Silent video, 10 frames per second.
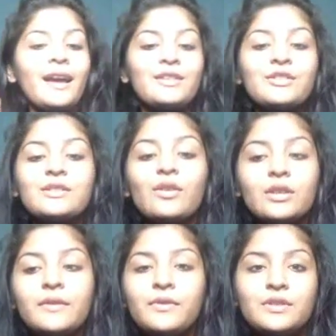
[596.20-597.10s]
I just saw
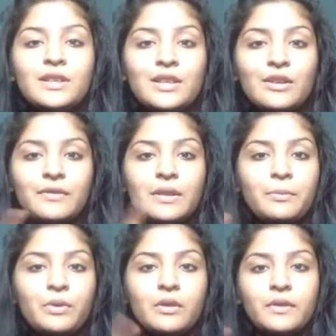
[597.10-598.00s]
the footage of the
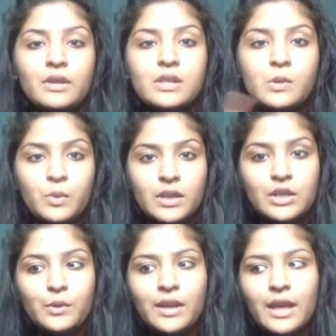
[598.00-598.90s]
previous
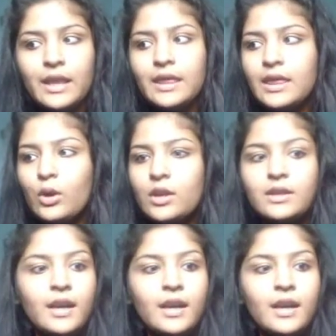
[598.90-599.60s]
video and I thought